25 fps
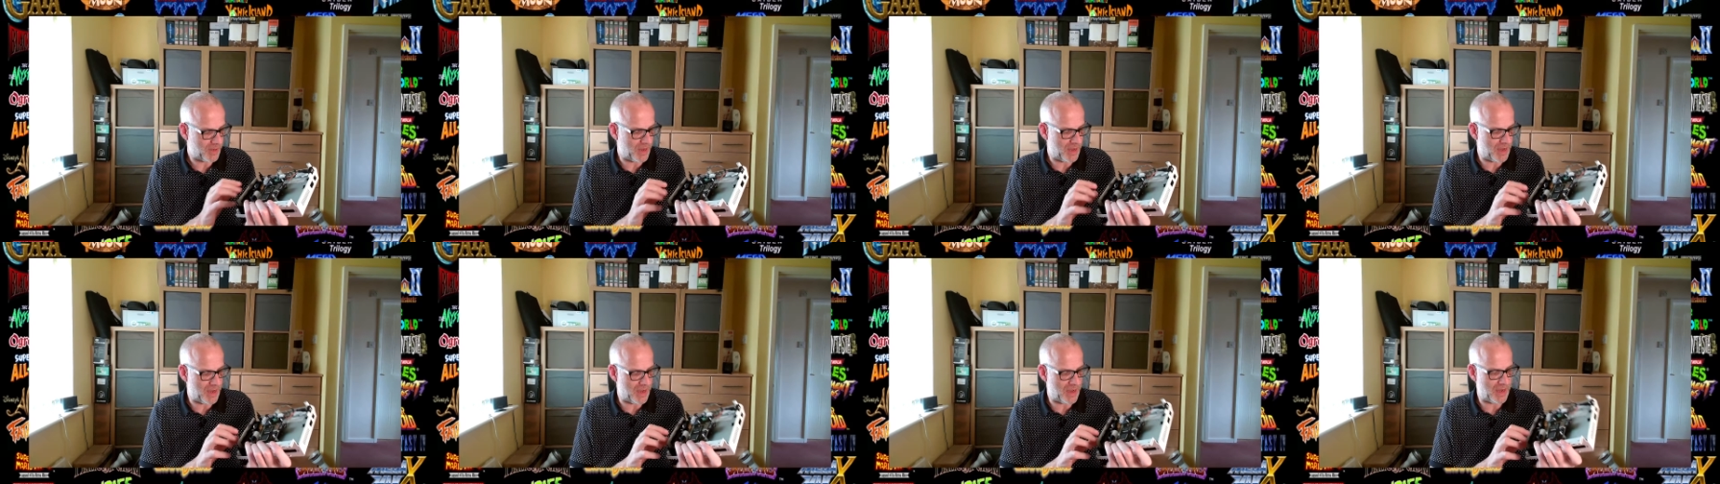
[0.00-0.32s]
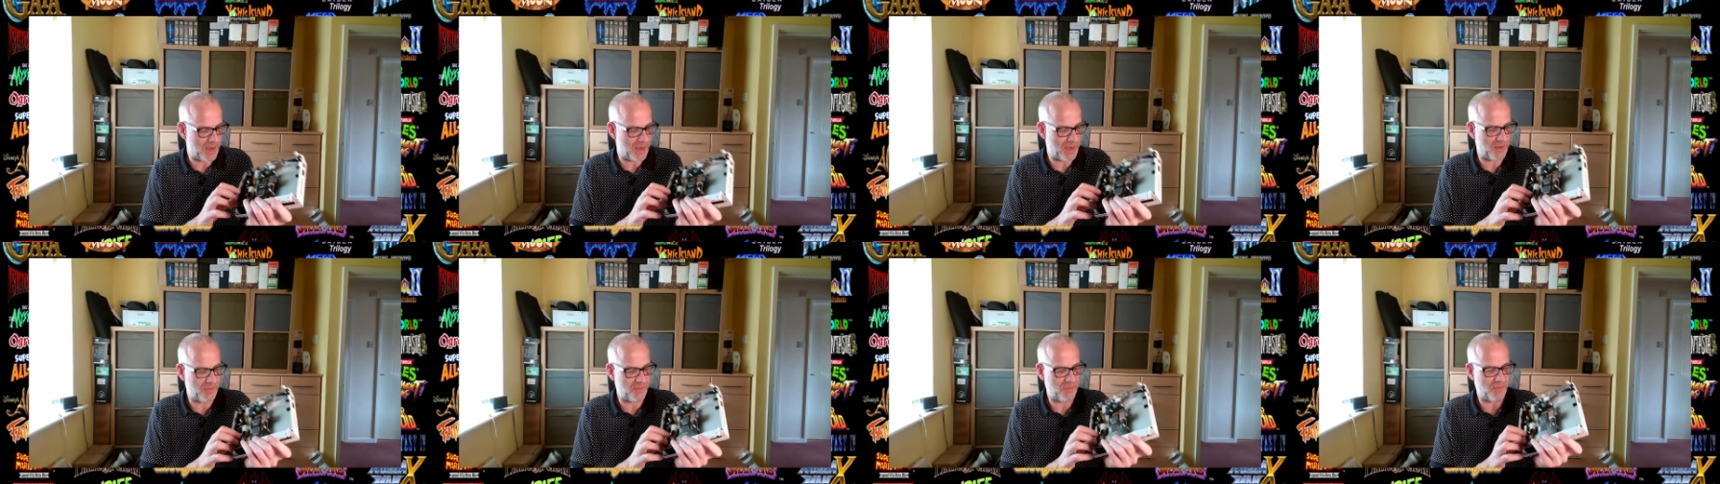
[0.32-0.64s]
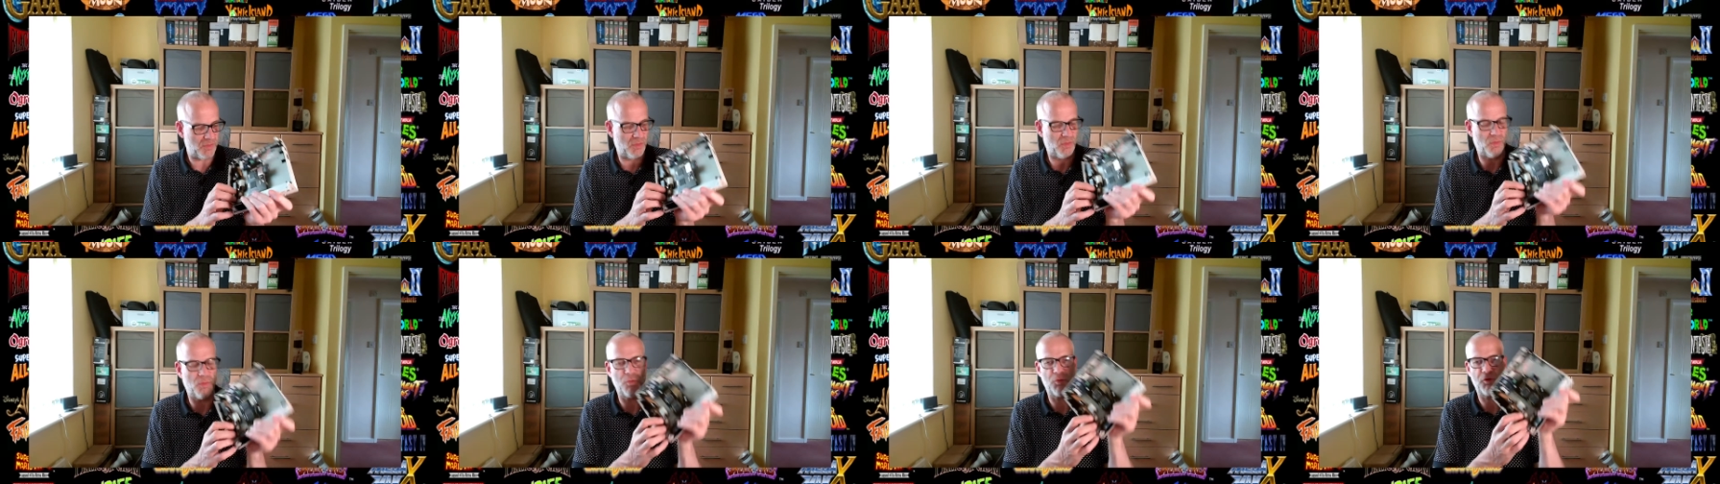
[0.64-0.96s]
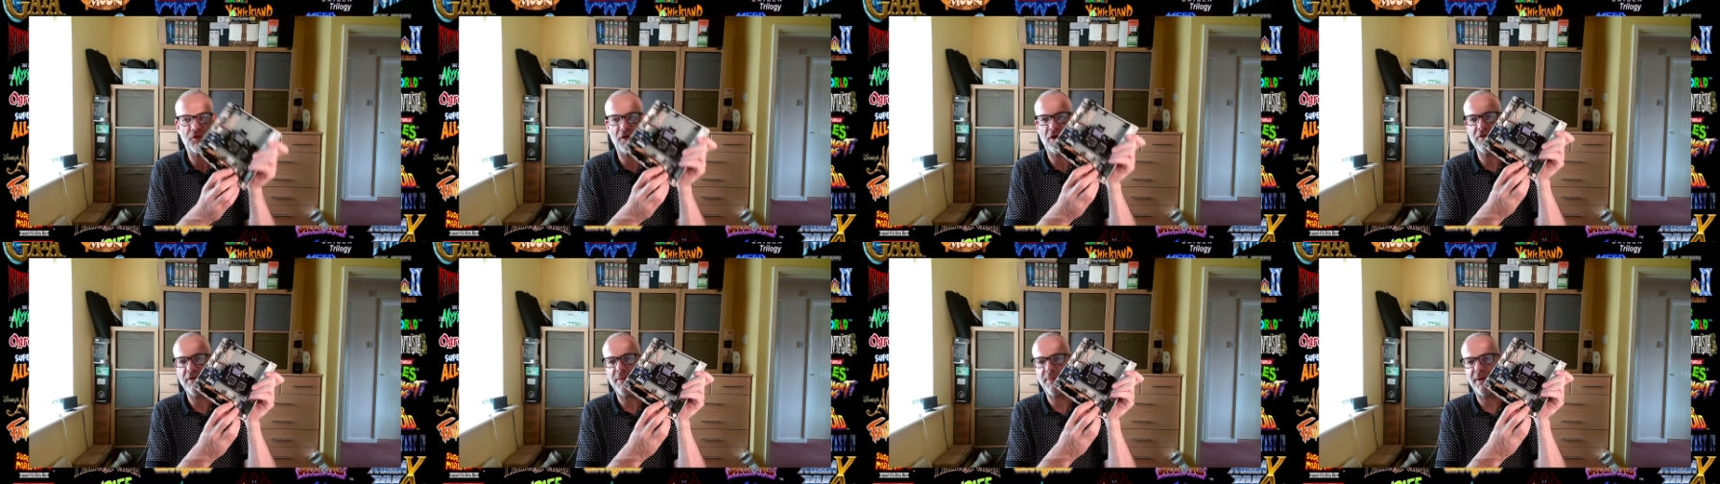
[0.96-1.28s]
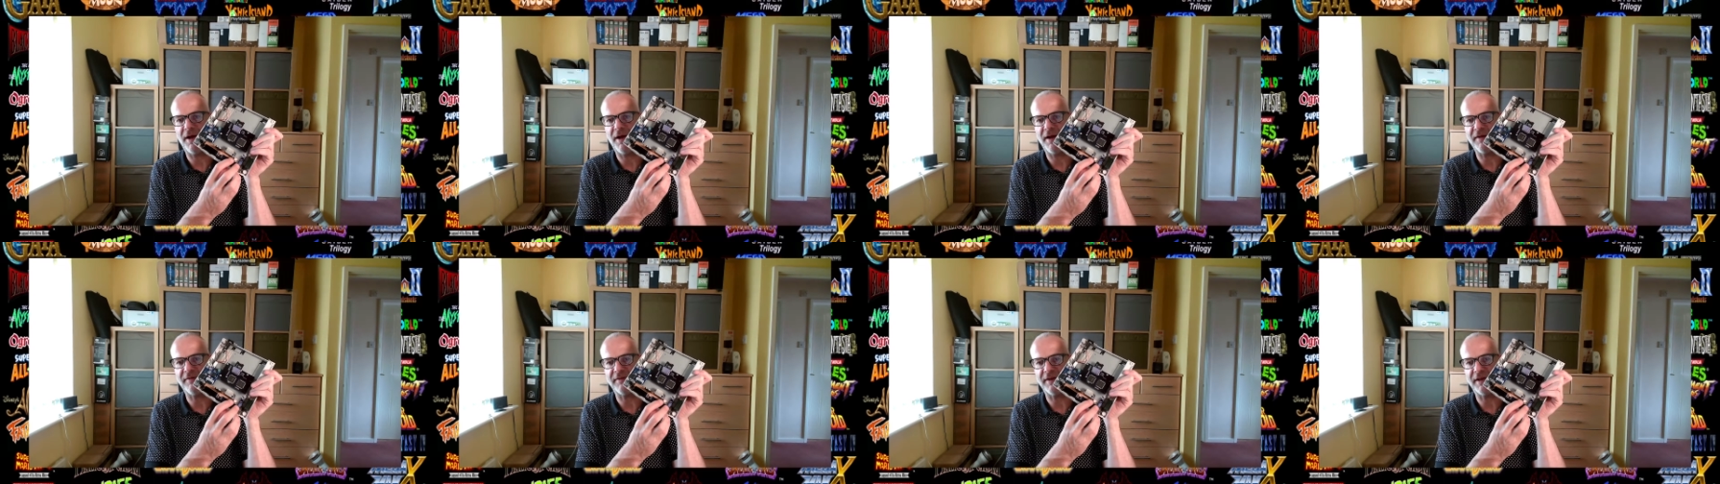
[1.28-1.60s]
and also
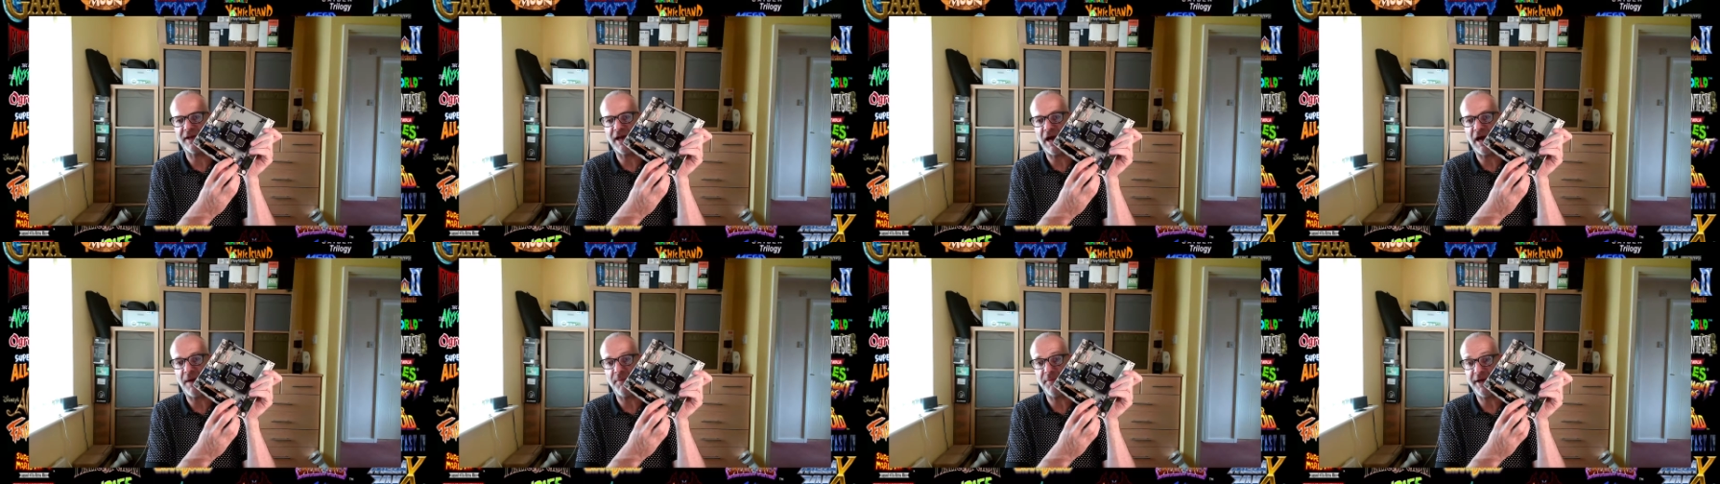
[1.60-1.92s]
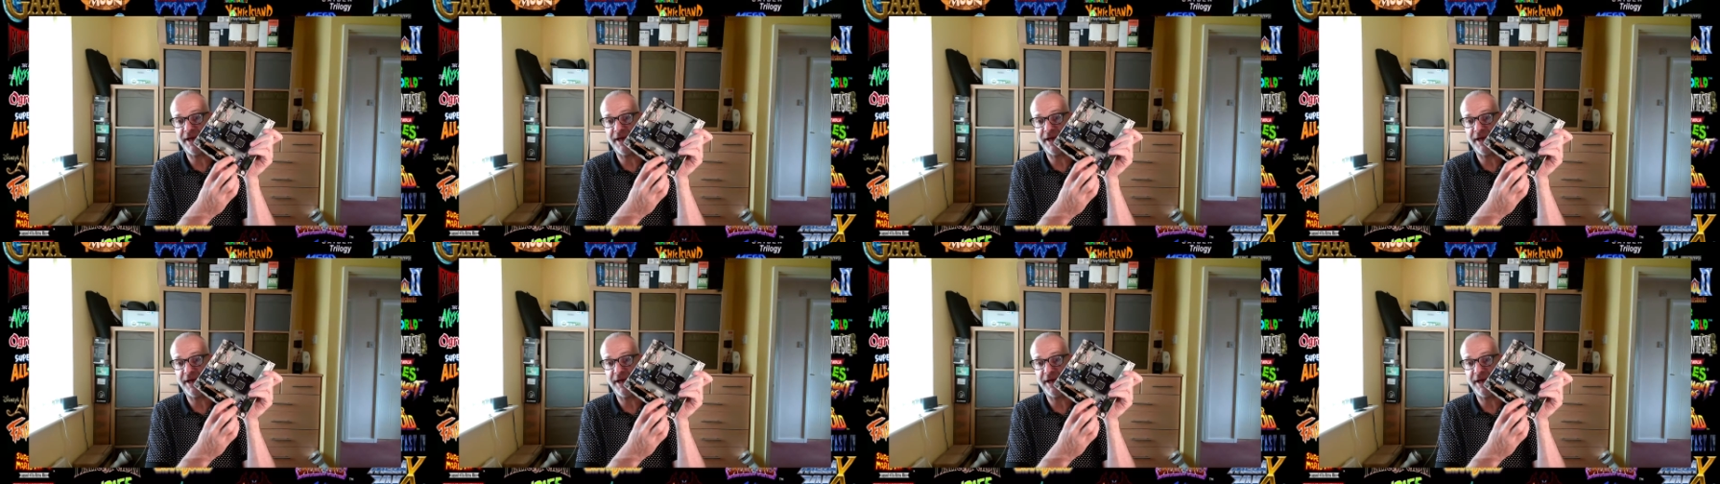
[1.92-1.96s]
replaced the cap.